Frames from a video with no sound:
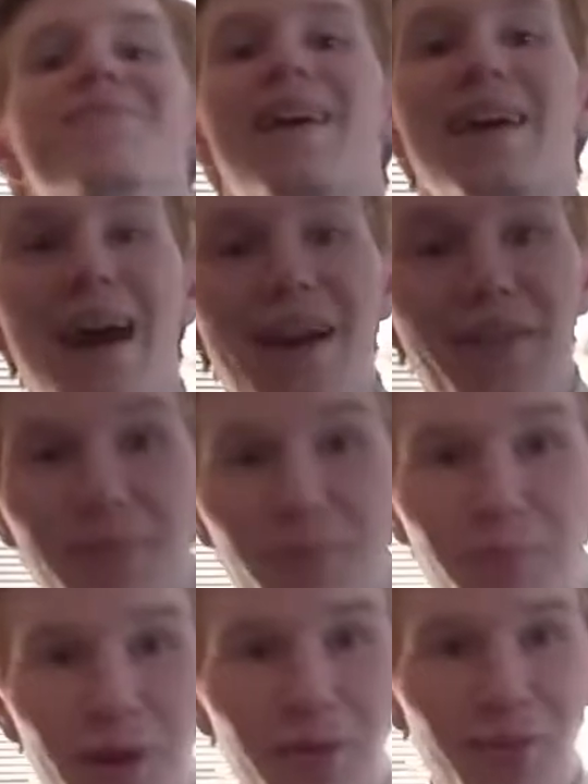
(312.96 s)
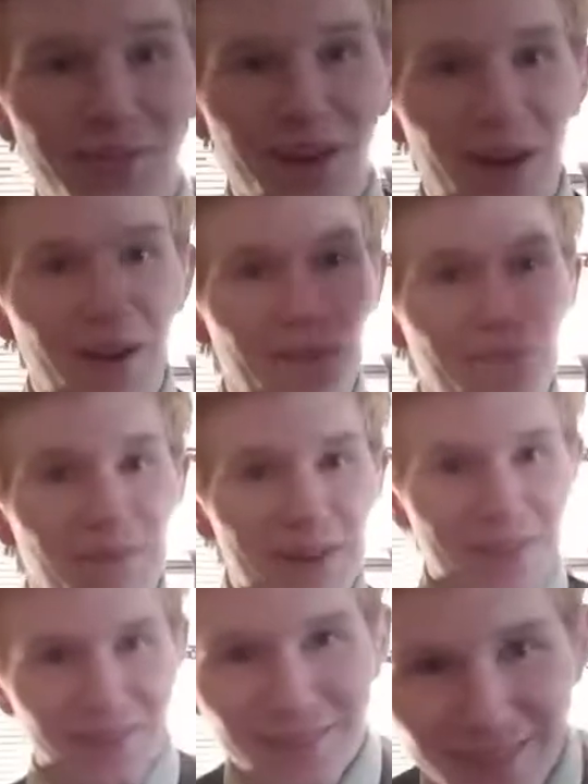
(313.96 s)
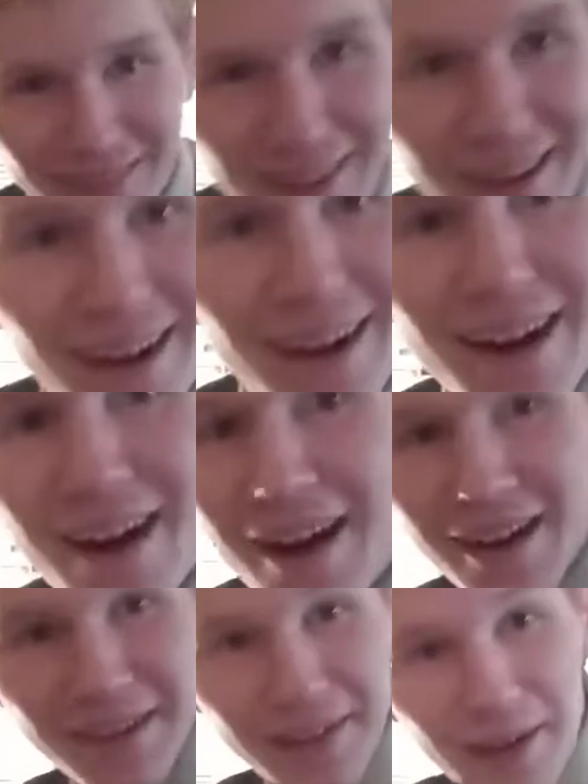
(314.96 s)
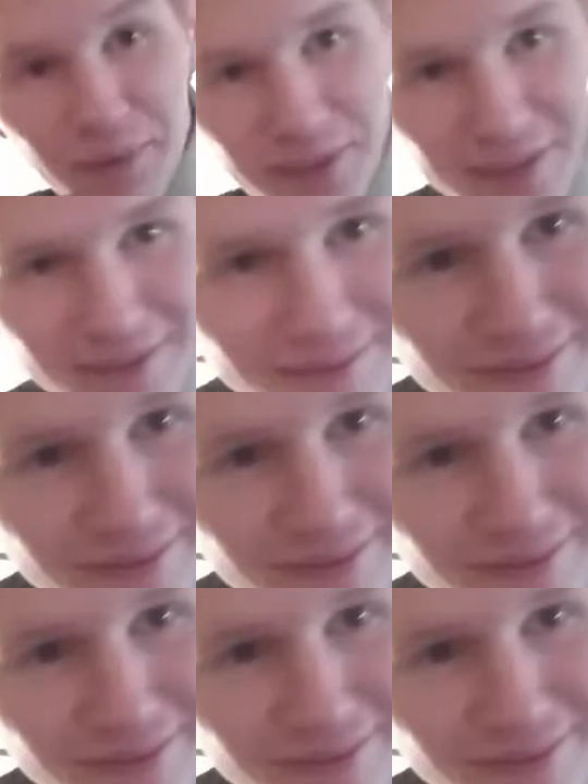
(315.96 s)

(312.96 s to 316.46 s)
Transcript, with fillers: I had that perfect. Fuck. Language.